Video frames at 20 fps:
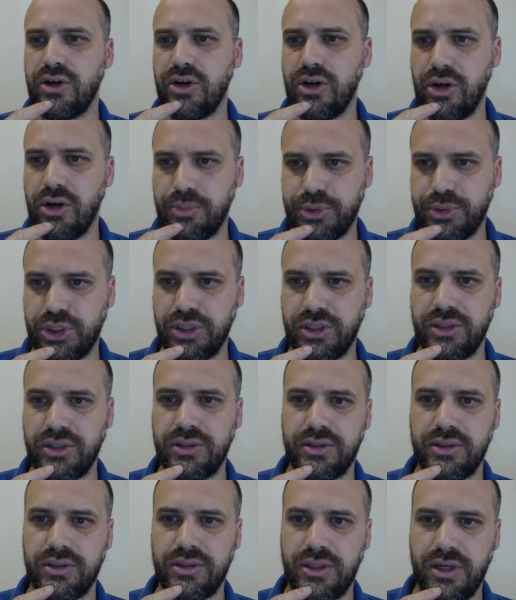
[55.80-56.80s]

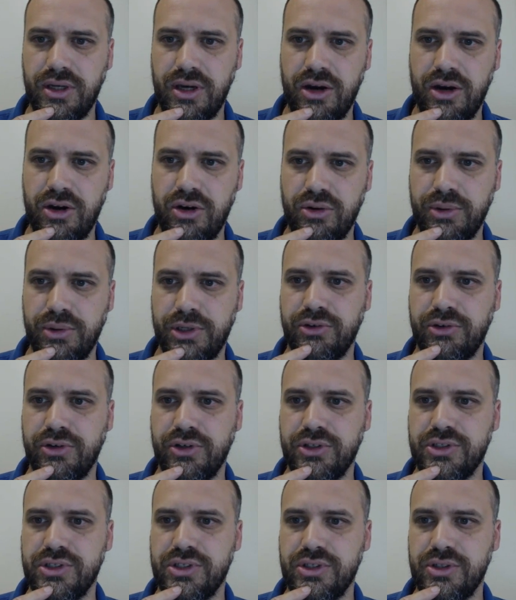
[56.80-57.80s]
Option, arrow
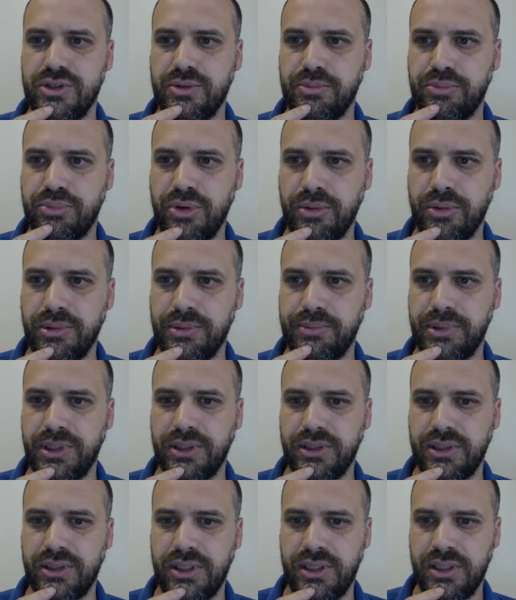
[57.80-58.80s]
across,
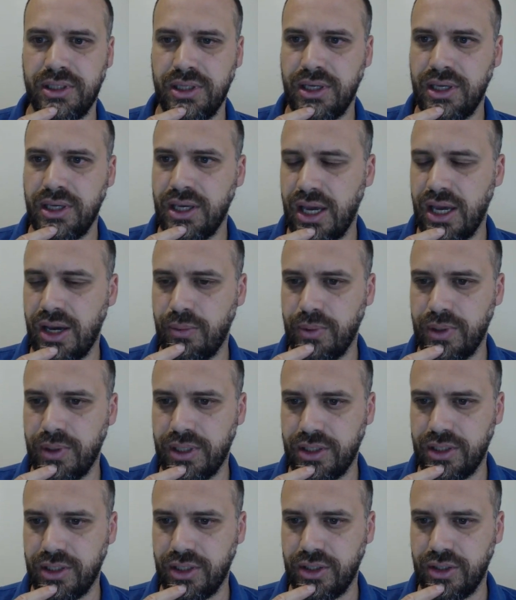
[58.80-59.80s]
probability, and we're going
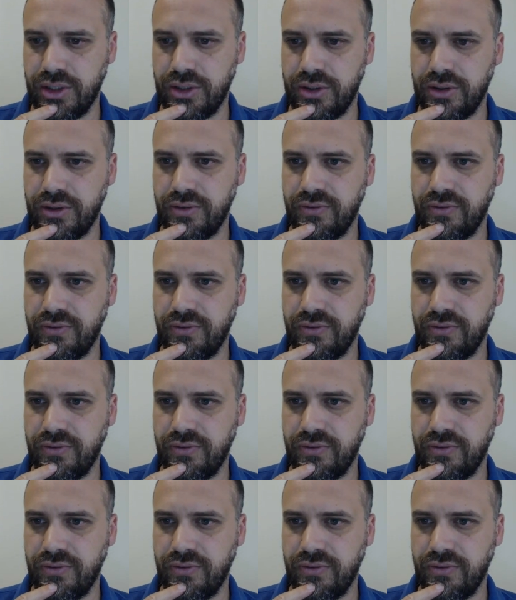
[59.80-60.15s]
to go